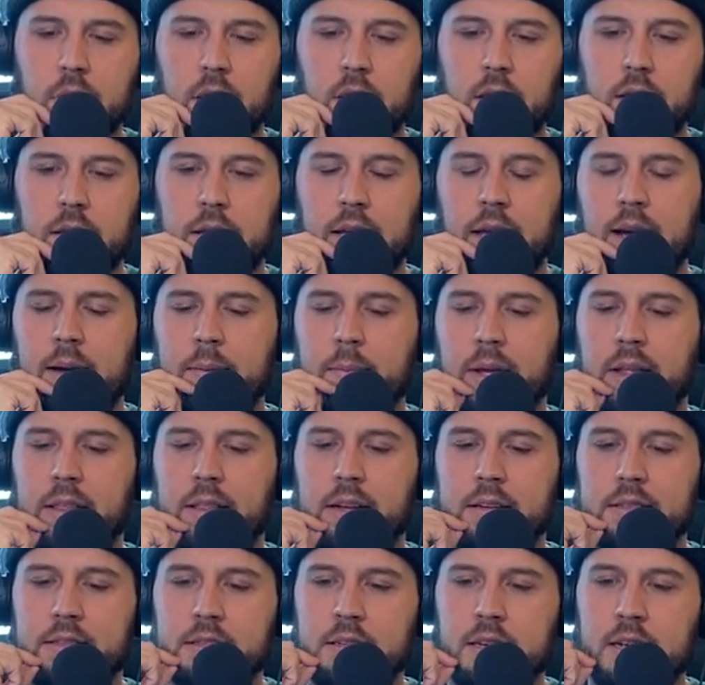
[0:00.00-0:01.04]
Yeah, man,
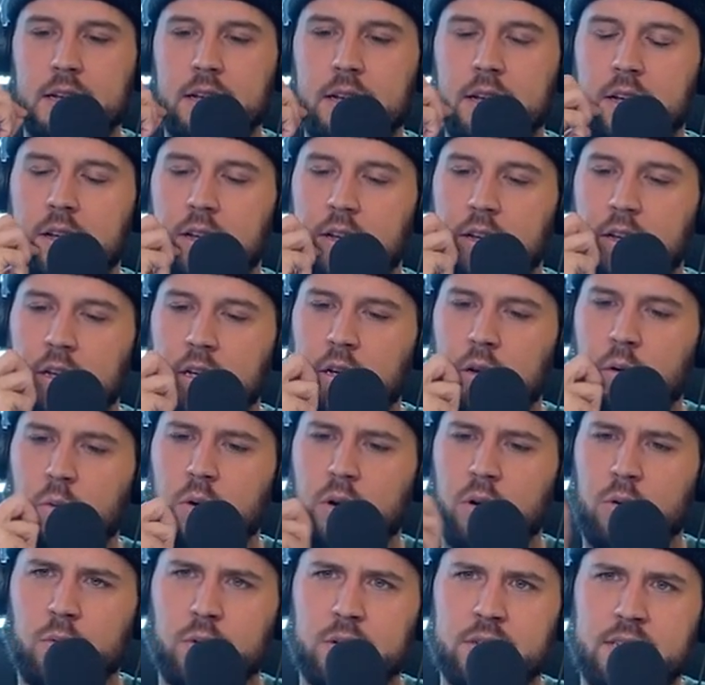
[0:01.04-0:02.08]
that's
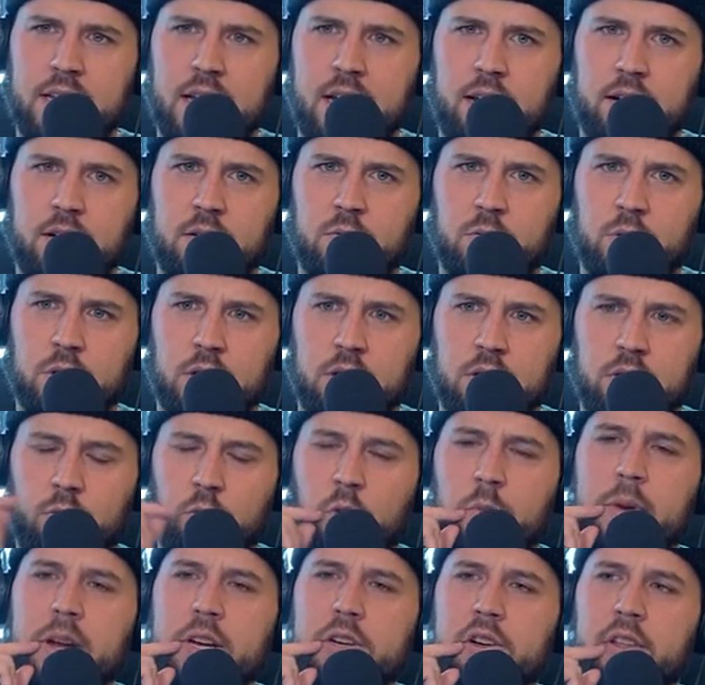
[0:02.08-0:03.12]
where's that?
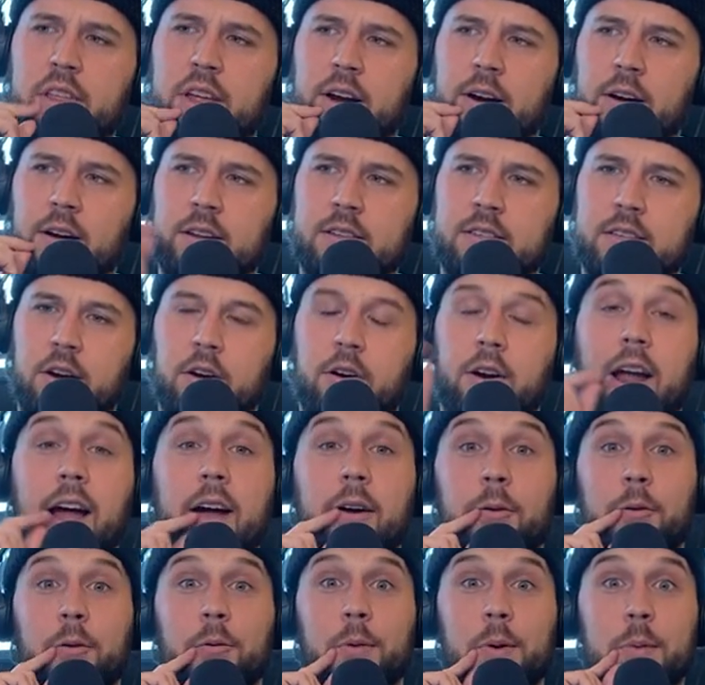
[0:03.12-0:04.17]
We'll meet you there. It's or
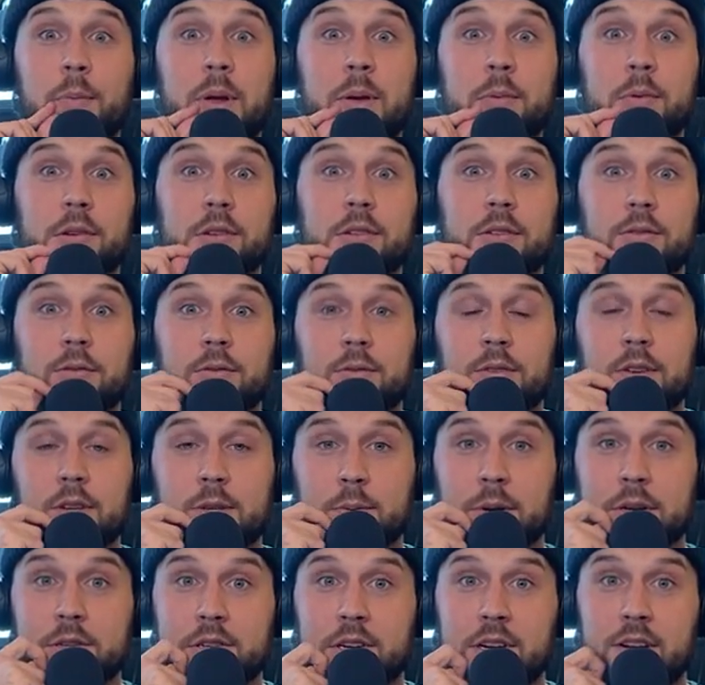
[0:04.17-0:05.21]
when people,
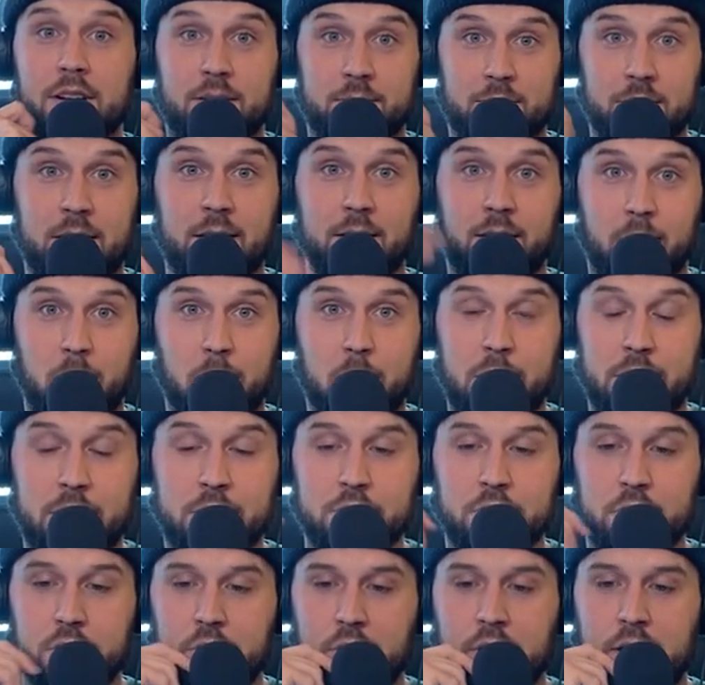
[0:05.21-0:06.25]
especially my
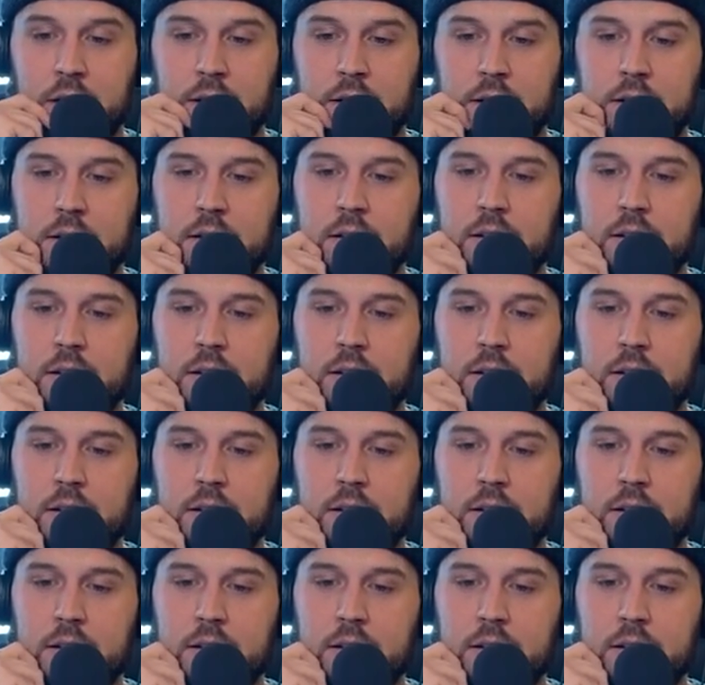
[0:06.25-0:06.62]
parents, will do that.